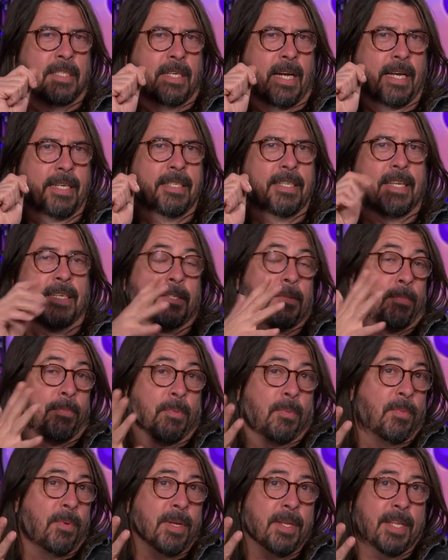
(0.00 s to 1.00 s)
I, that's
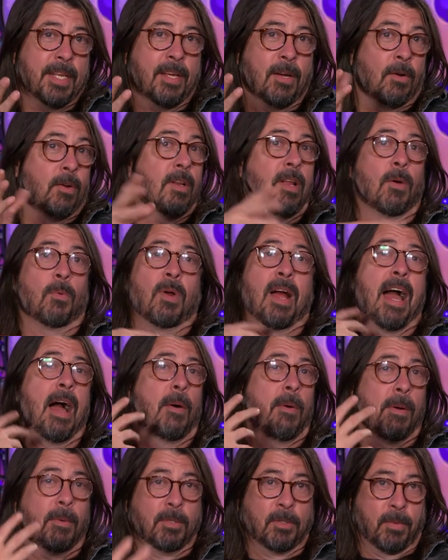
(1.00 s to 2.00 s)
really, or
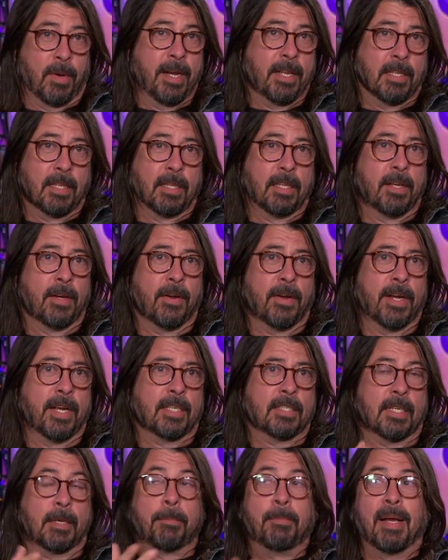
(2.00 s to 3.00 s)
how I was writing the
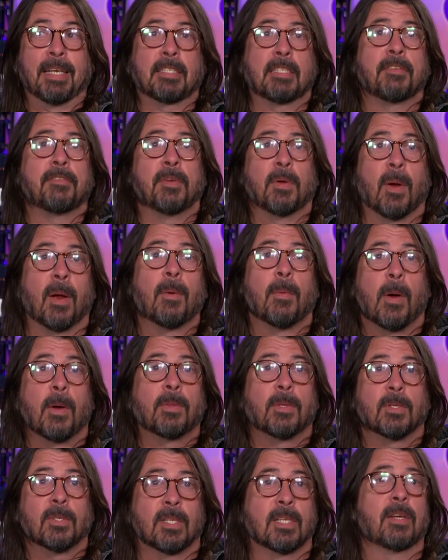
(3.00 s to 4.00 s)
lyrics. Like Best of You, I wrote
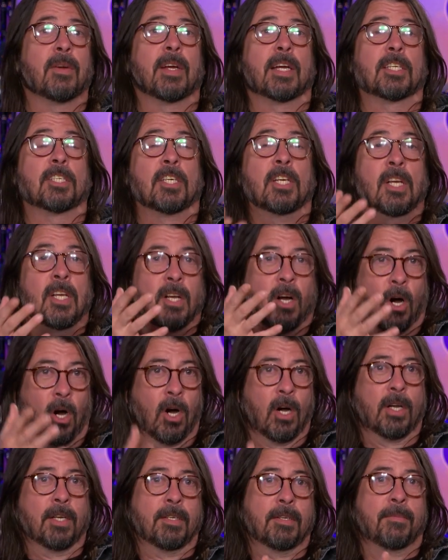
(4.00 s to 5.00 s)
those lyrics
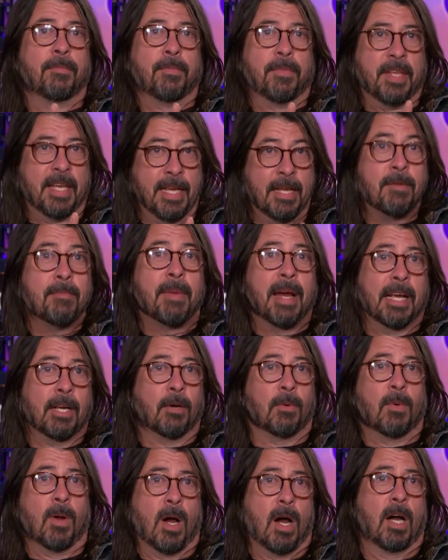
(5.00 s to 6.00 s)
on in my
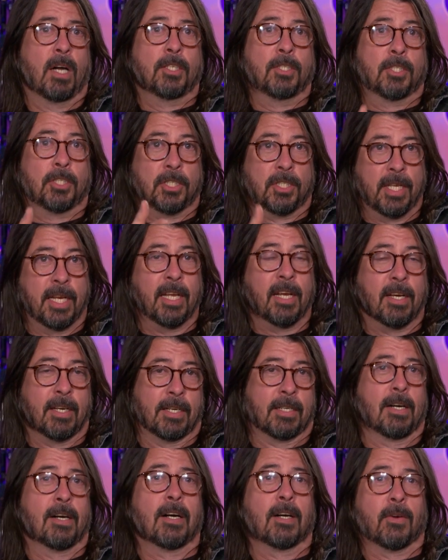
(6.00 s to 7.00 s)
garage, sitting on a
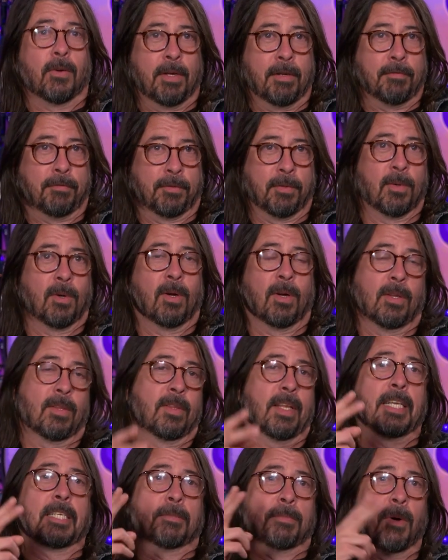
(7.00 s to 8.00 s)
concrete floor,
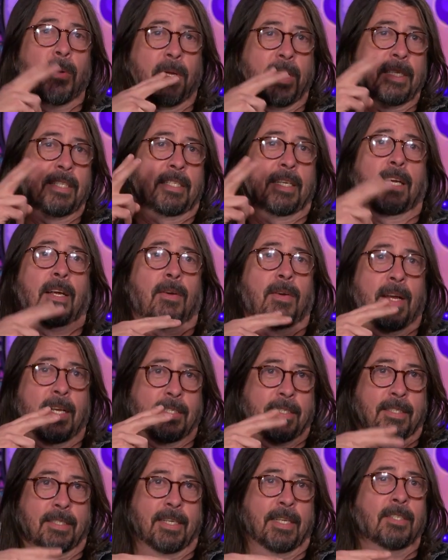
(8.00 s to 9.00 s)
like smoking
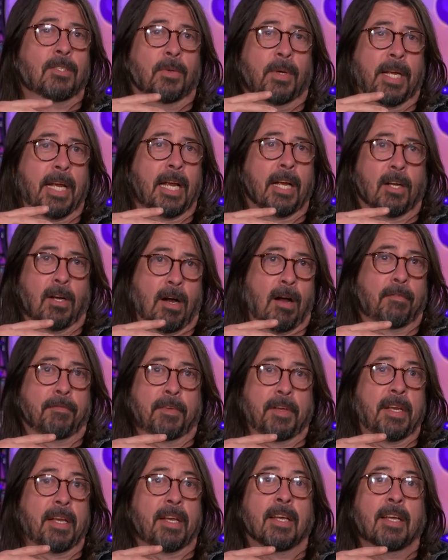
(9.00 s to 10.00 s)
cigarettes and drinking
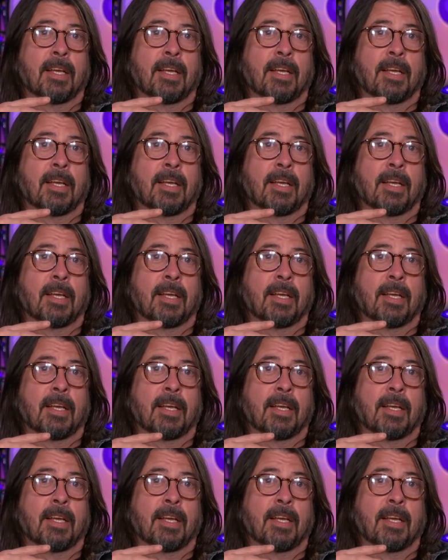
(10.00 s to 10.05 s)
coffee.